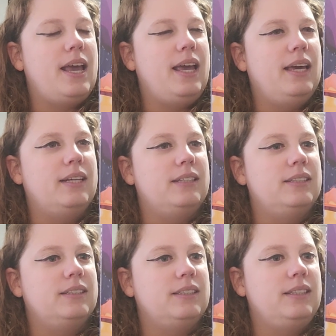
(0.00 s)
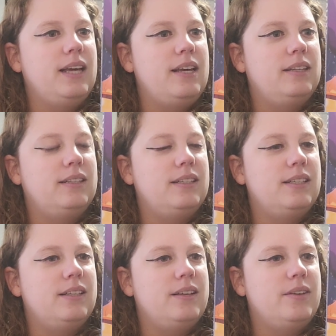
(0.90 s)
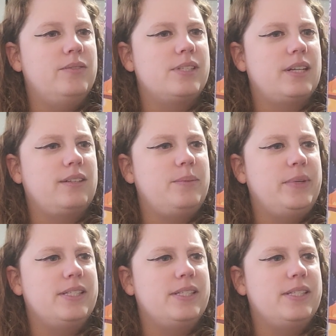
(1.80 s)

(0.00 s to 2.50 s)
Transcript: And yeah, and suddenly